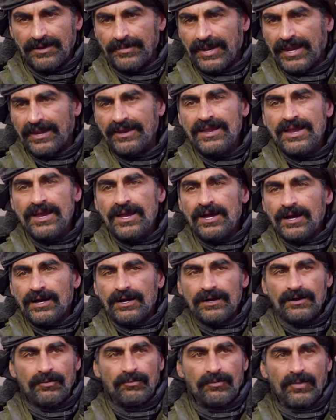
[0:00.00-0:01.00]
I mean,
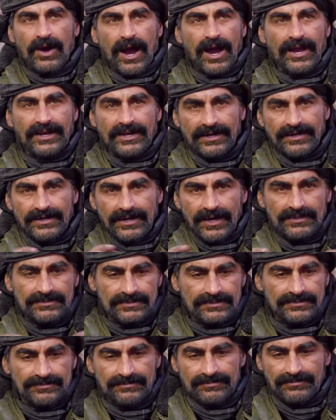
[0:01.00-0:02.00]
um, I cannot
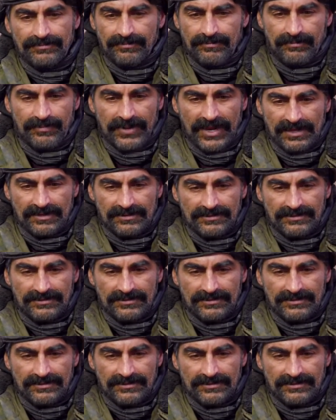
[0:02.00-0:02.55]
pick.